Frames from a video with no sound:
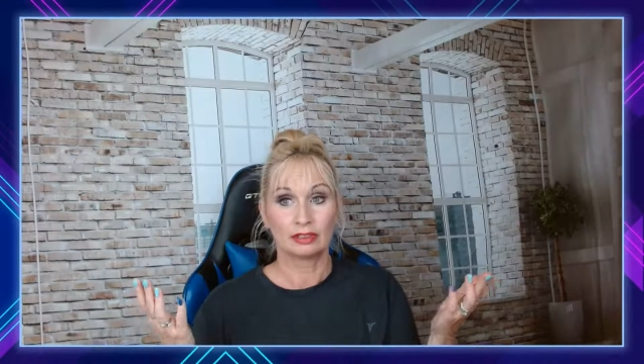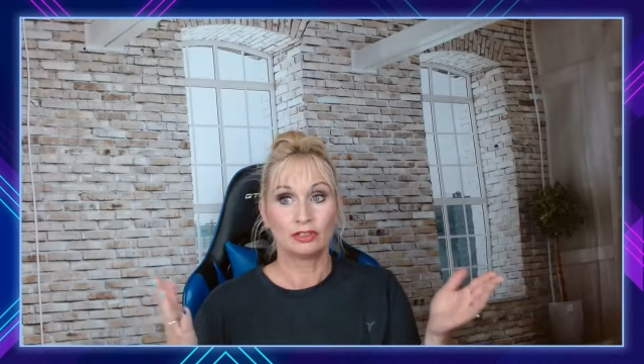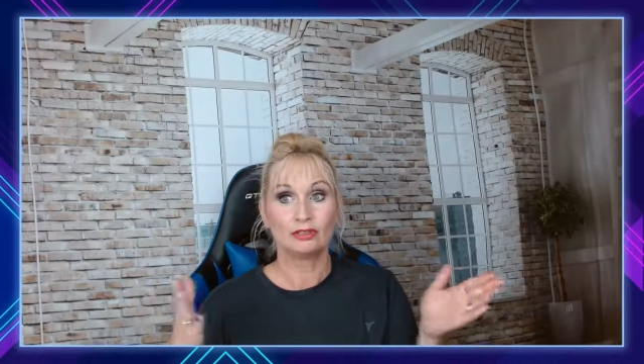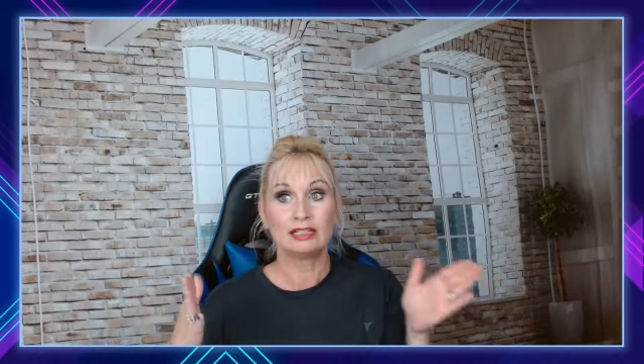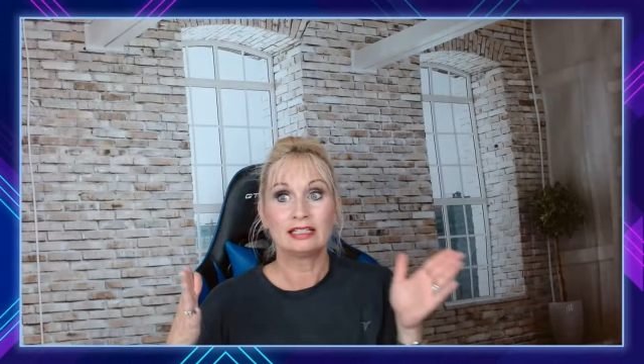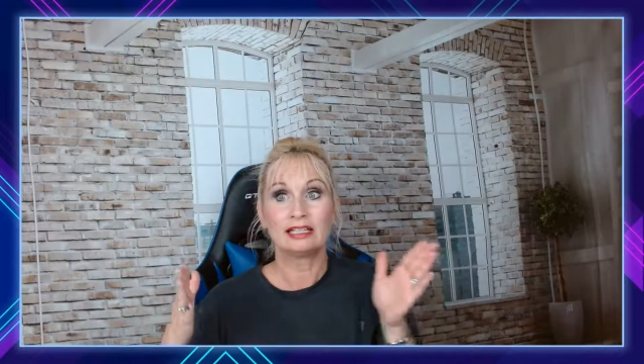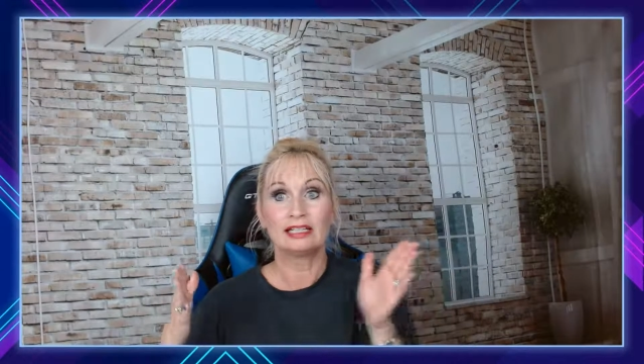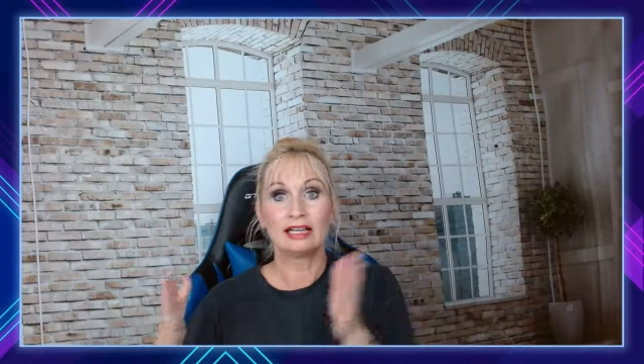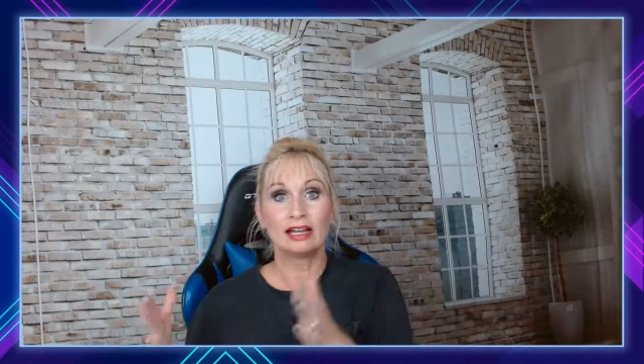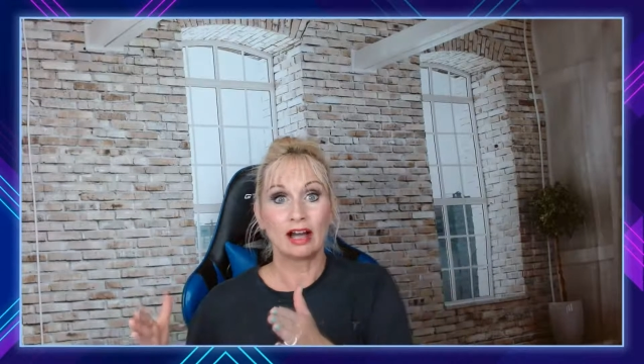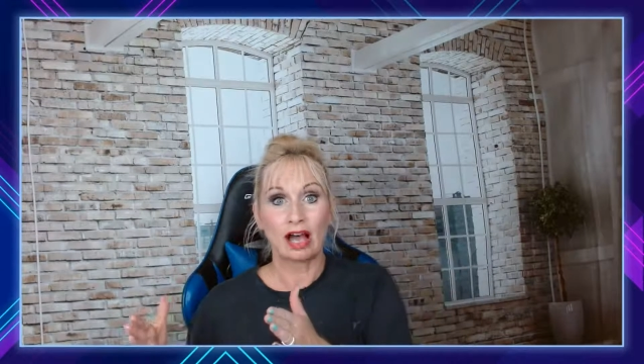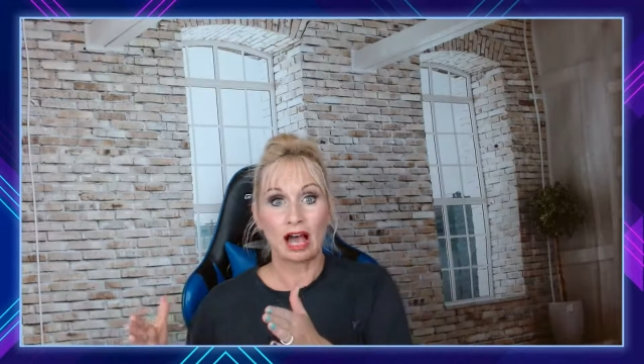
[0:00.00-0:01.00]
You need to
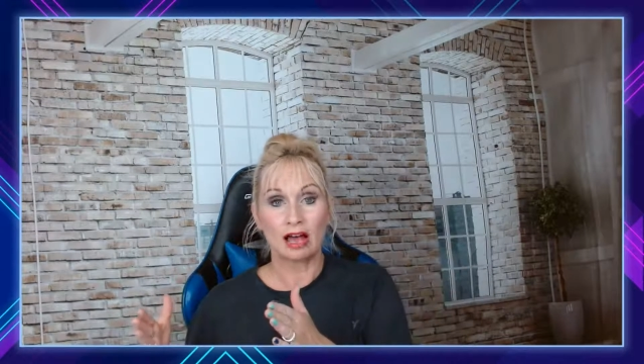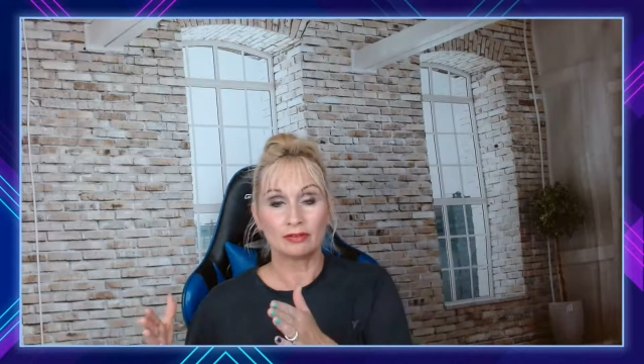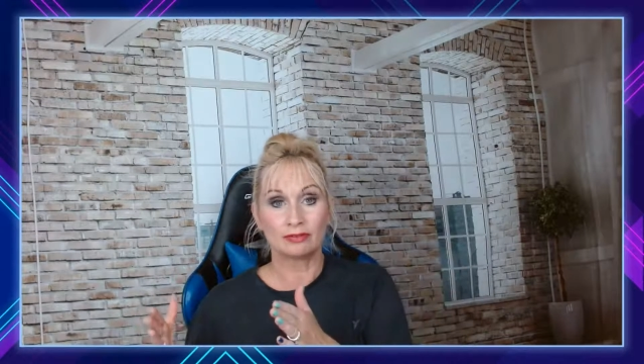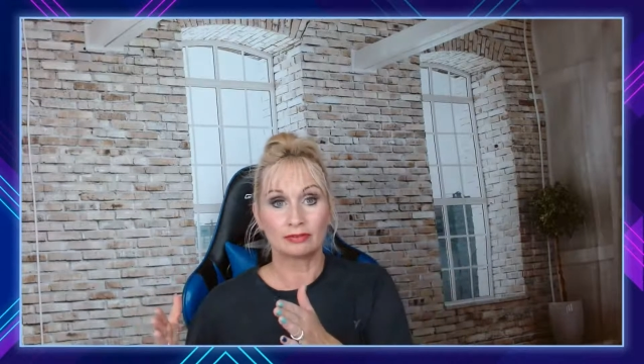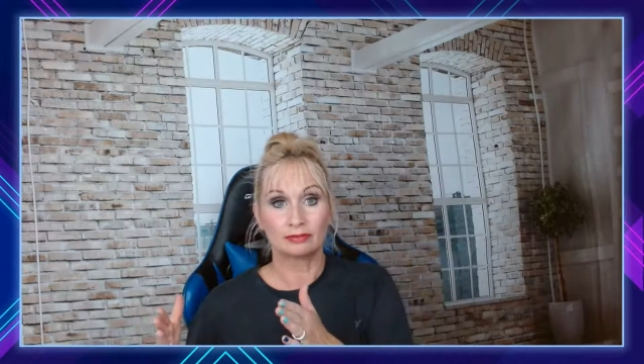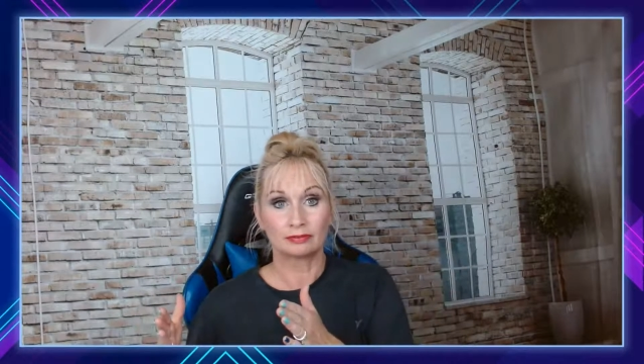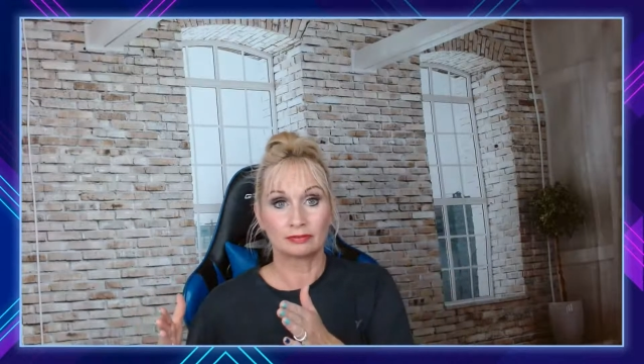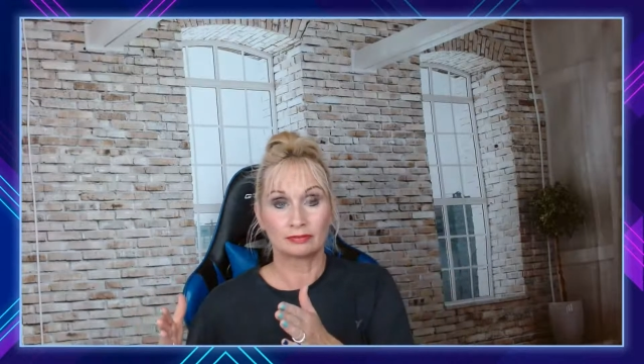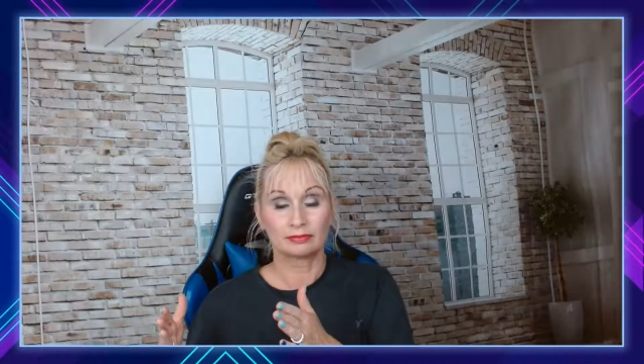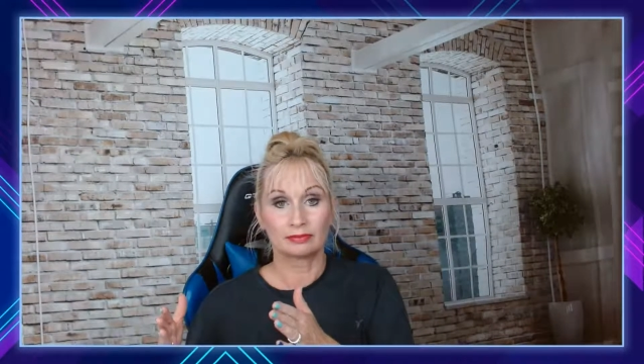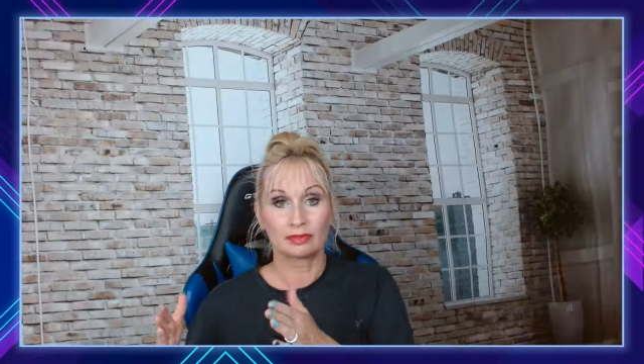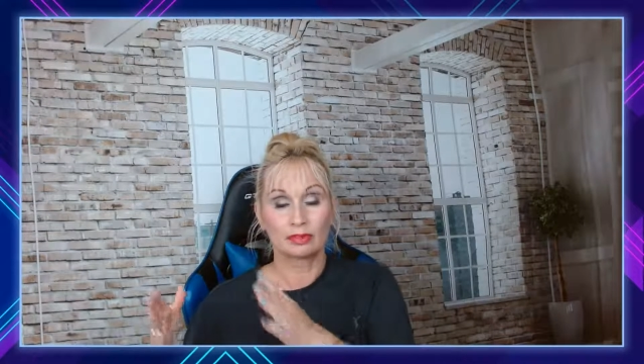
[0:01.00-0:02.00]
get off
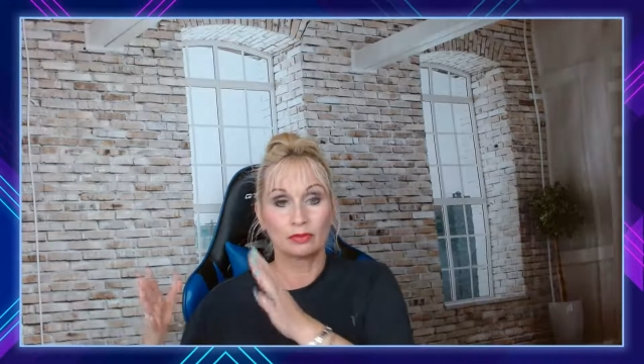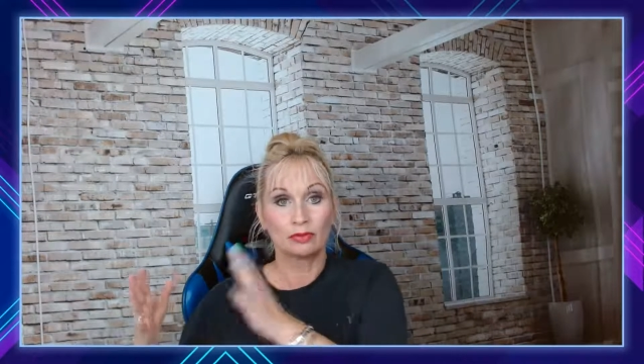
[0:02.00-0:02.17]
the